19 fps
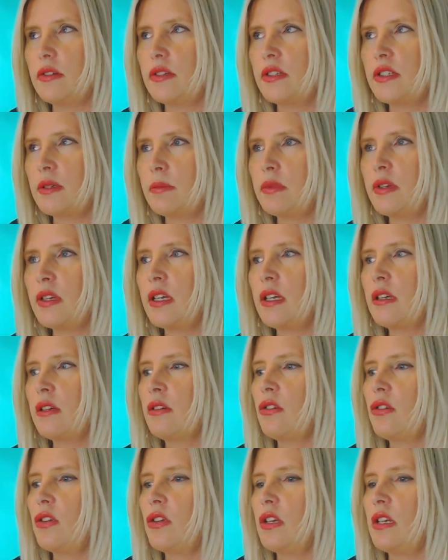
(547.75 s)

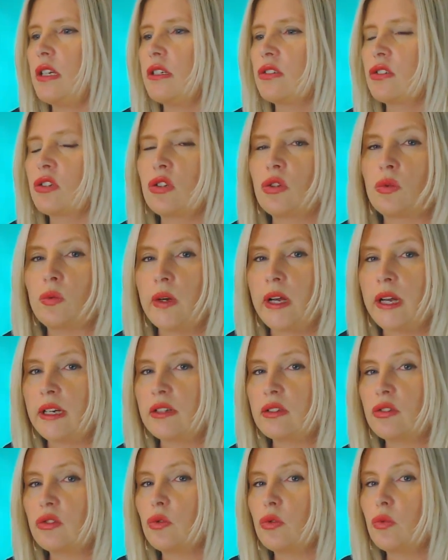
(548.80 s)
something that is
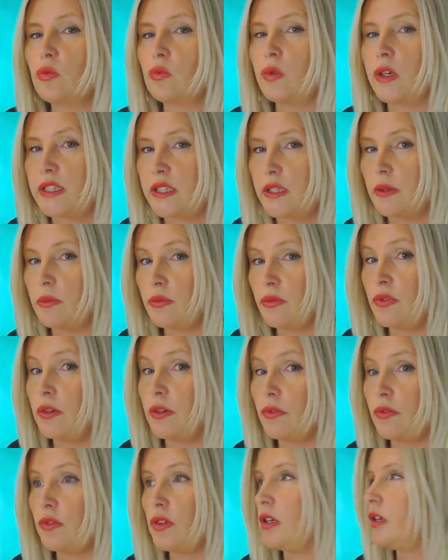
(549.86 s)
correct right up front